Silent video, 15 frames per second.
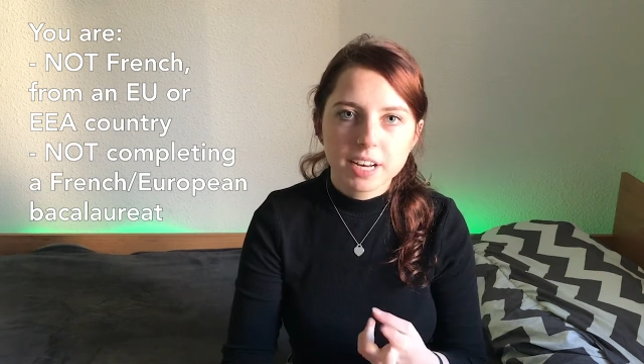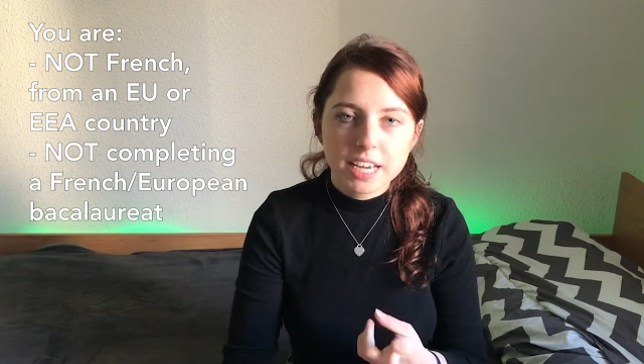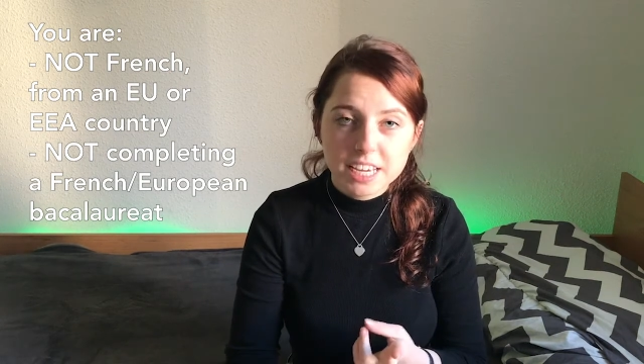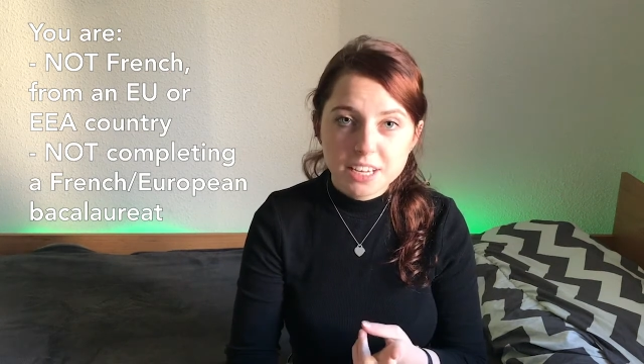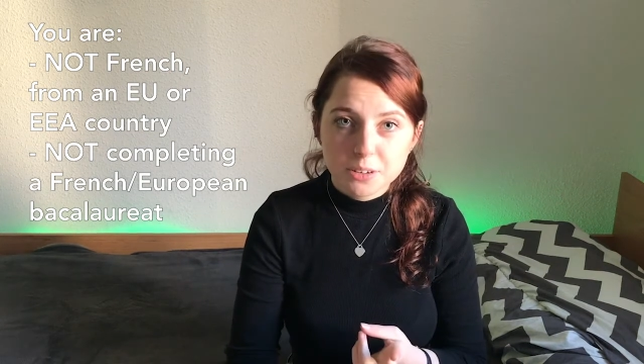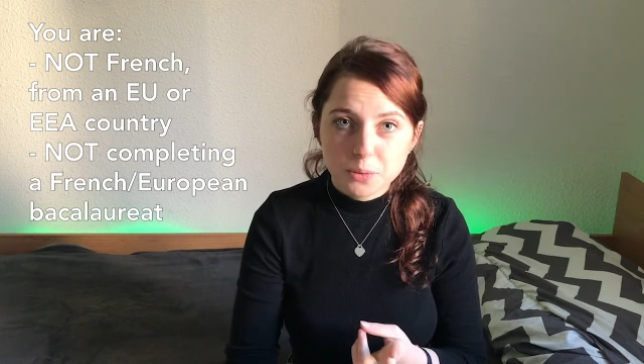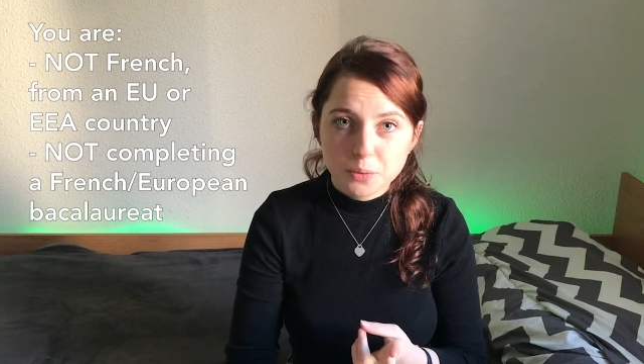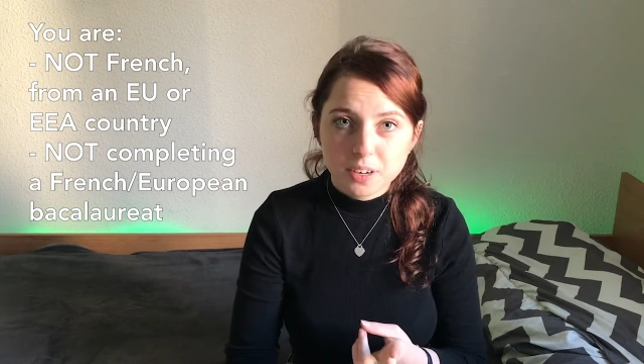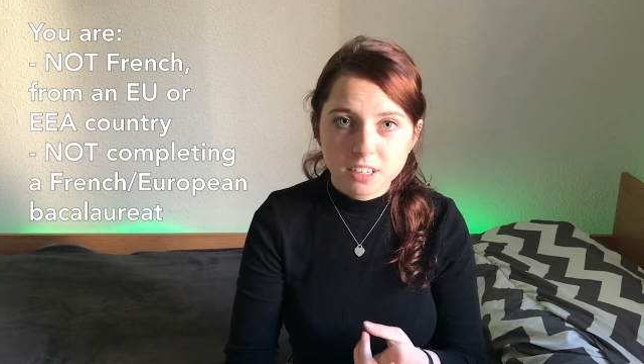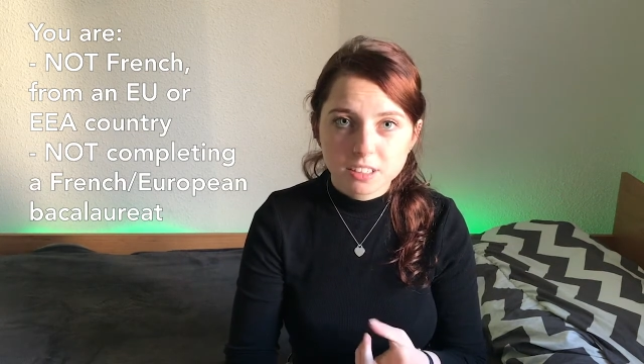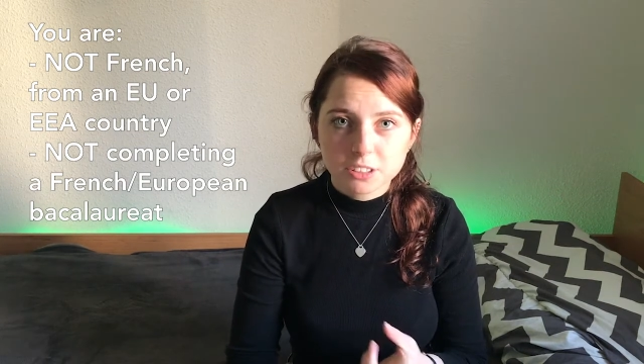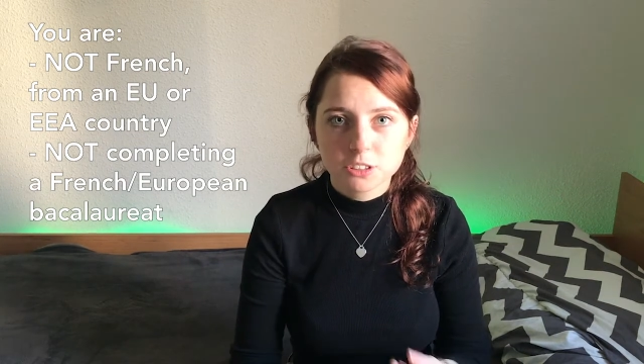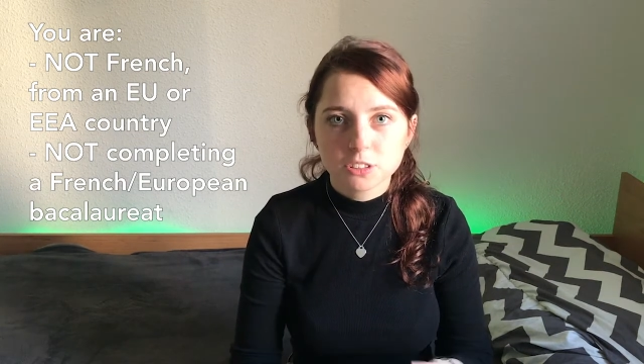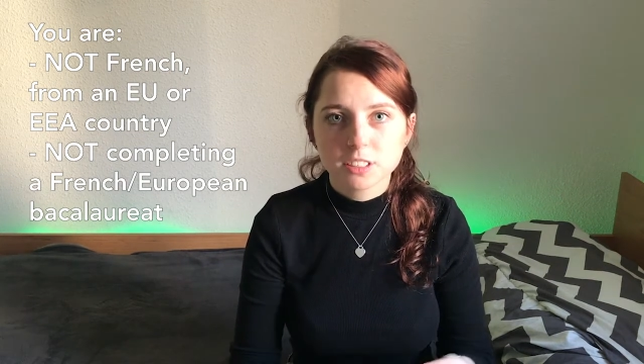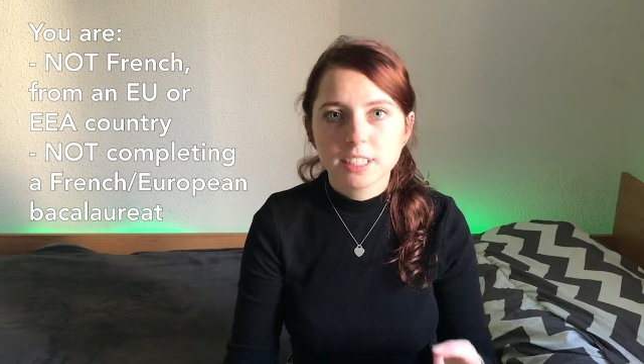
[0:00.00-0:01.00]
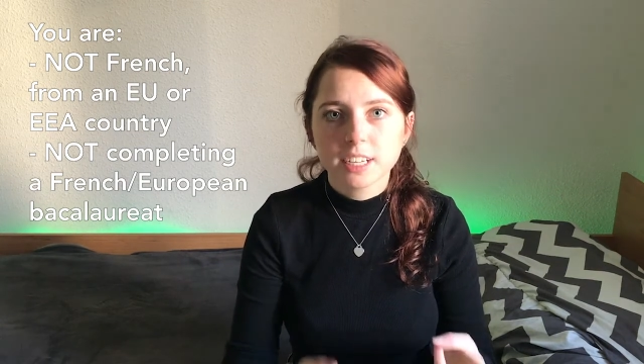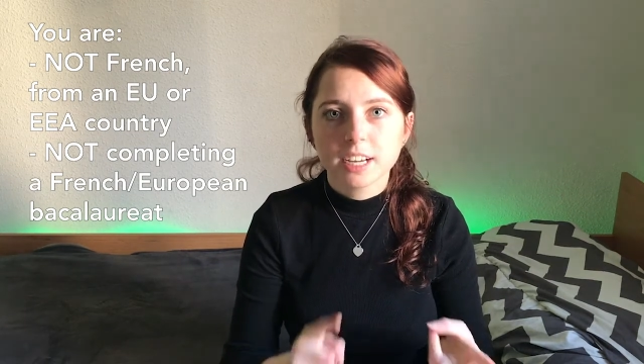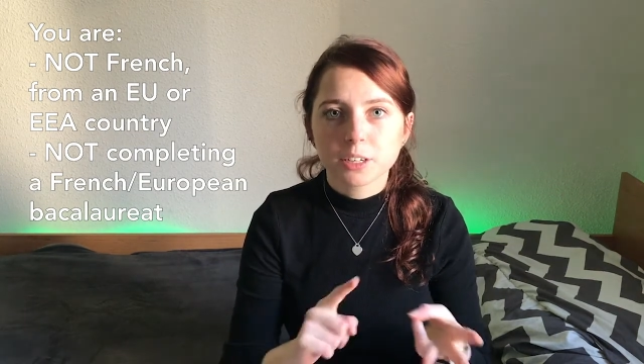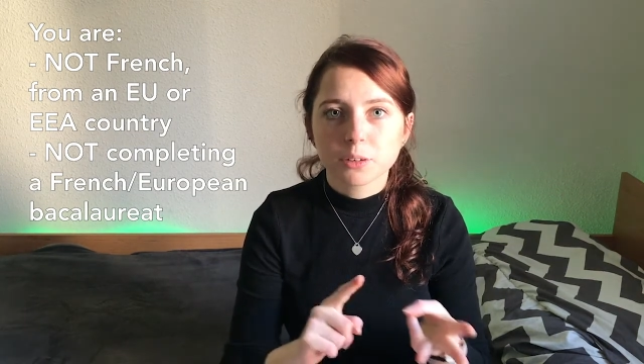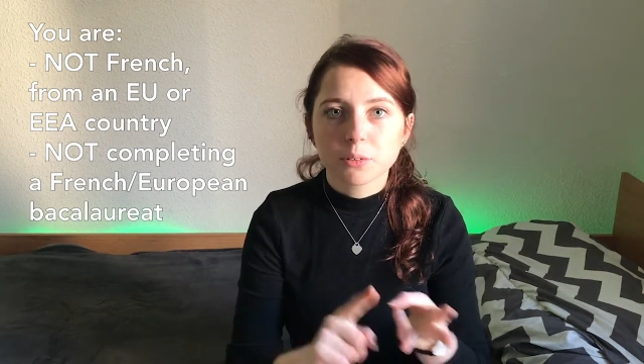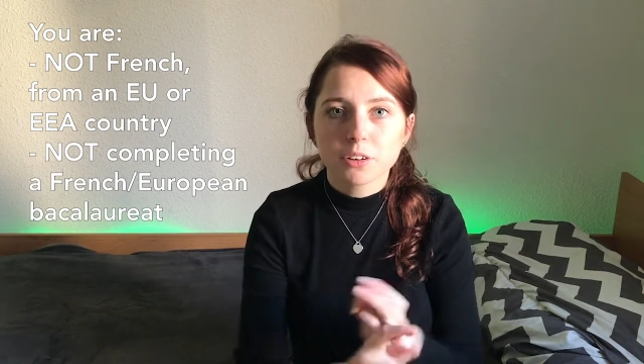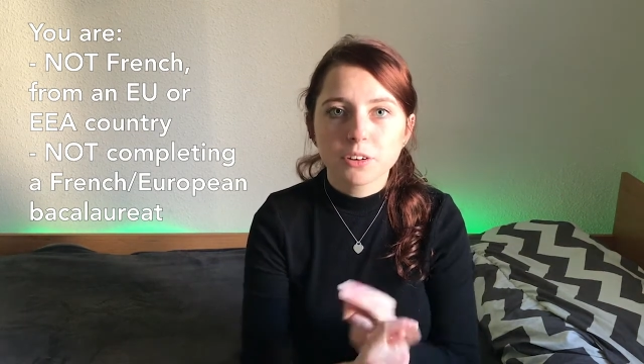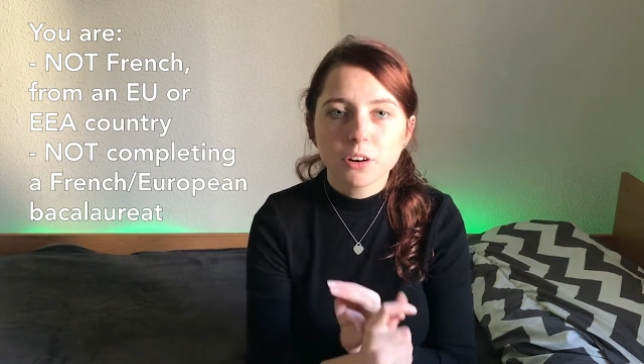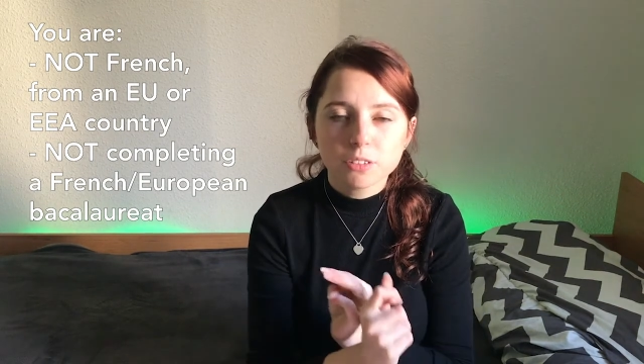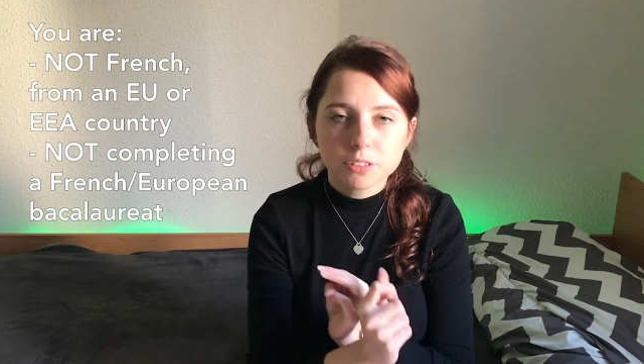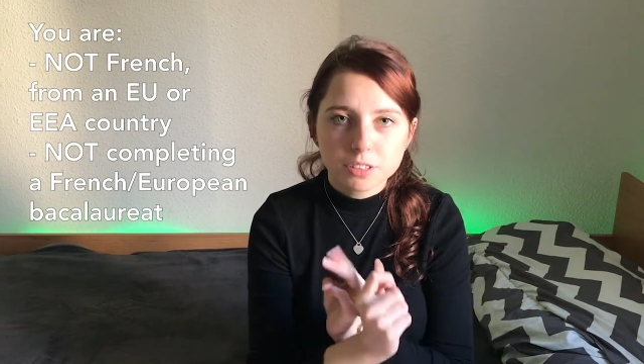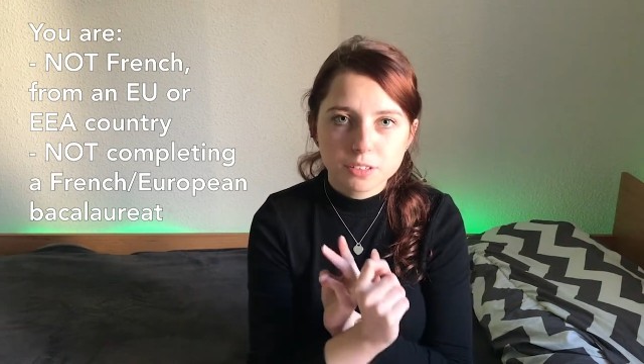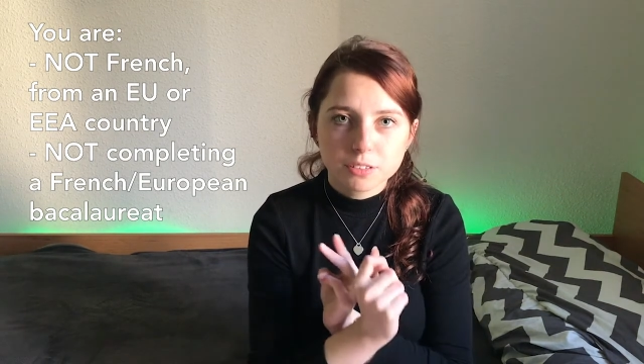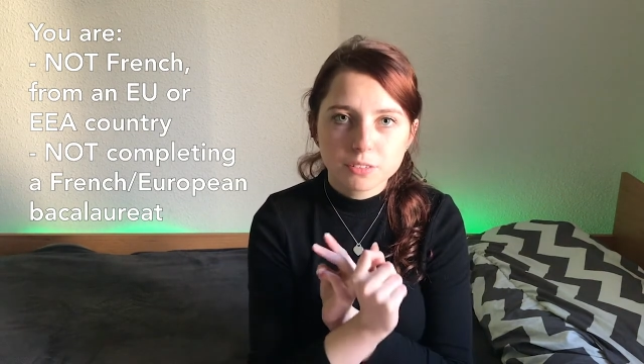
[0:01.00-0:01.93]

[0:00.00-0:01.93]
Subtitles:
EU country, and you are not